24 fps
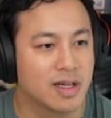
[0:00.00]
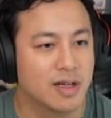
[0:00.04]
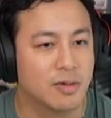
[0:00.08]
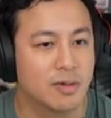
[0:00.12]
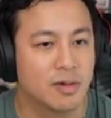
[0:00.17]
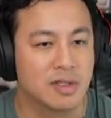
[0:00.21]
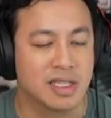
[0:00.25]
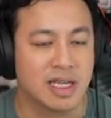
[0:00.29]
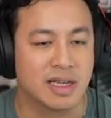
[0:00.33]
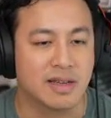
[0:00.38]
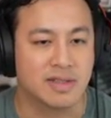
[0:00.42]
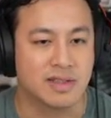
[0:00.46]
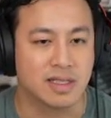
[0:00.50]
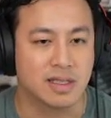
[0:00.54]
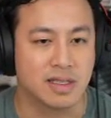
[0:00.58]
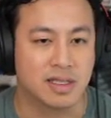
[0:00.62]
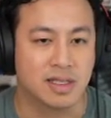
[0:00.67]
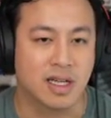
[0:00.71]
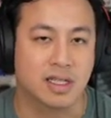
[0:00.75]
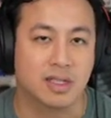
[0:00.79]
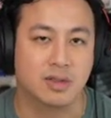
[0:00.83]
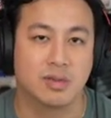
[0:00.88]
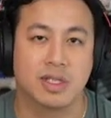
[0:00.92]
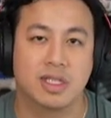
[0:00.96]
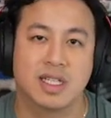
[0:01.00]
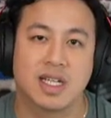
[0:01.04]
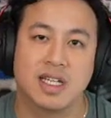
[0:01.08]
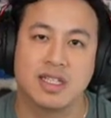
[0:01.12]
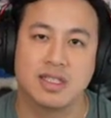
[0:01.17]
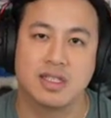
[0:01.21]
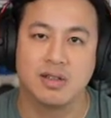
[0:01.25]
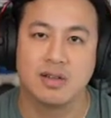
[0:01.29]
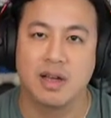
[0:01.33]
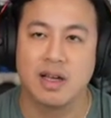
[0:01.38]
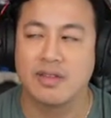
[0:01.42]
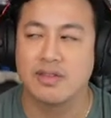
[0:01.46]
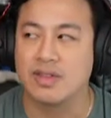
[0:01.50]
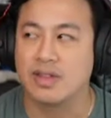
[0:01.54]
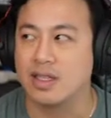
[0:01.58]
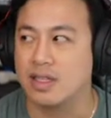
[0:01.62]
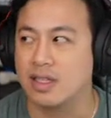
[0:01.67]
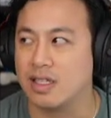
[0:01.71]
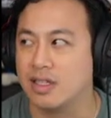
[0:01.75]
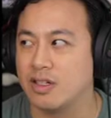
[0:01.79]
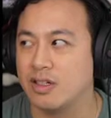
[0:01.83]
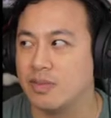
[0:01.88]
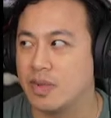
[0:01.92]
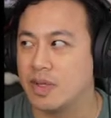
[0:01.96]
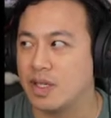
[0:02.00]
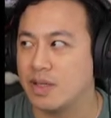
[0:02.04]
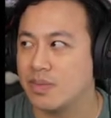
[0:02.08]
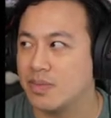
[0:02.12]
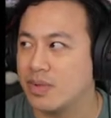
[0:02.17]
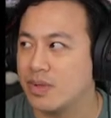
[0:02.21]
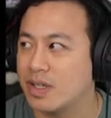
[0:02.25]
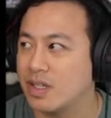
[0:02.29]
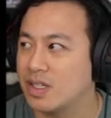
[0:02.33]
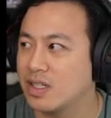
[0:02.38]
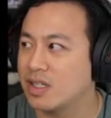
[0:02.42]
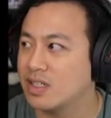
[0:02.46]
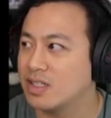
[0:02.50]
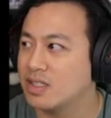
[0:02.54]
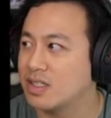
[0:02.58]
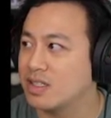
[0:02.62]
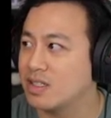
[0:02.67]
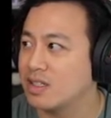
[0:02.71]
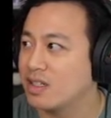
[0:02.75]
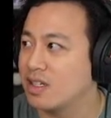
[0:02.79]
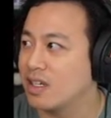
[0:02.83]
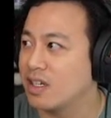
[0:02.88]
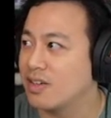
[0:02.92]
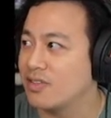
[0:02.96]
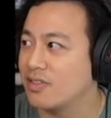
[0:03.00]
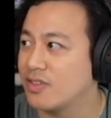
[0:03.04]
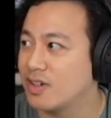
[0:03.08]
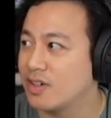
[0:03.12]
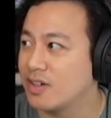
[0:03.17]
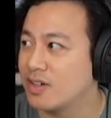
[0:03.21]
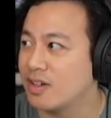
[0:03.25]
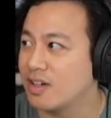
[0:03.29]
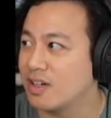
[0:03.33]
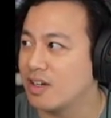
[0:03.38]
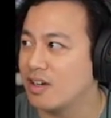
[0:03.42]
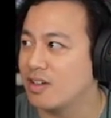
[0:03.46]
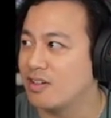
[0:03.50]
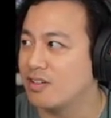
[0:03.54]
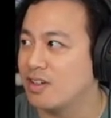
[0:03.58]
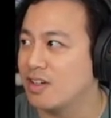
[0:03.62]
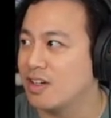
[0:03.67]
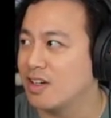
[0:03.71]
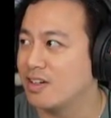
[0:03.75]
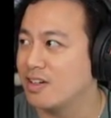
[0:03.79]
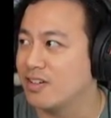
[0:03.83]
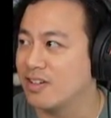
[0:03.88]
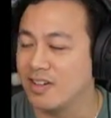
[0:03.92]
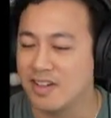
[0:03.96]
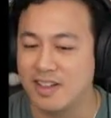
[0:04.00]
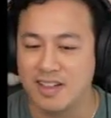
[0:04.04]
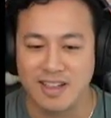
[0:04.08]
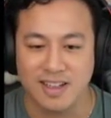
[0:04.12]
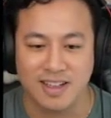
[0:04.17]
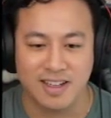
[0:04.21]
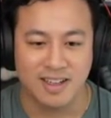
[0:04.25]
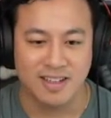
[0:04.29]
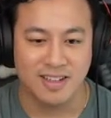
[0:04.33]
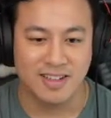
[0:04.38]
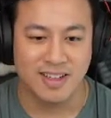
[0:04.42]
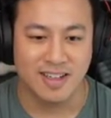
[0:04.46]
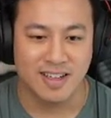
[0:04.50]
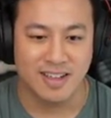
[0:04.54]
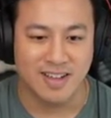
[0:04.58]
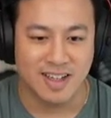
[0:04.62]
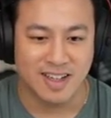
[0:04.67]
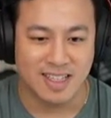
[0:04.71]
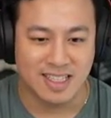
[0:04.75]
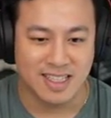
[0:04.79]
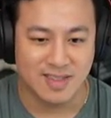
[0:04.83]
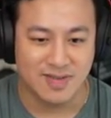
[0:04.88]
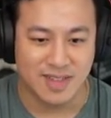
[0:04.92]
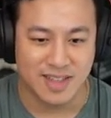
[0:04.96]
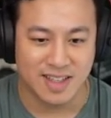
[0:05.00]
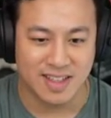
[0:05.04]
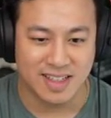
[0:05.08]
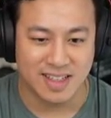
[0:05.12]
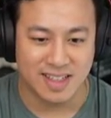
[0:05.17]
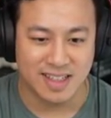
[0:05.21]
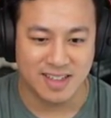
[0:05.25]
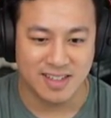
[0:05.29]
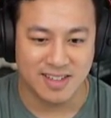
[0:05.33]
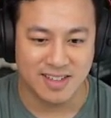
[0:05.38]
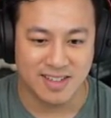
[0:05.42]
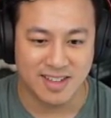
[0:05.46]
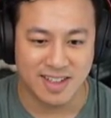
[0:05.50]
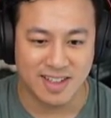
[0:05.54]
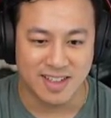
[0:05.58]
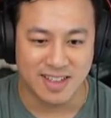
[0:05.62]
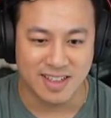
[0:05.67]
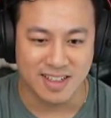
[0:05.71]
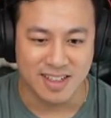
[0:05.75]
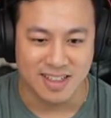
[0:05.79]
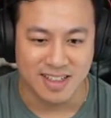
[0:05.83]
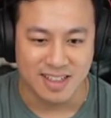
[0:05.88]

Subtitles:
we dive into the docs, which I do have a little bit of precursor in for, oh no. Oh no, I spelled it wrong.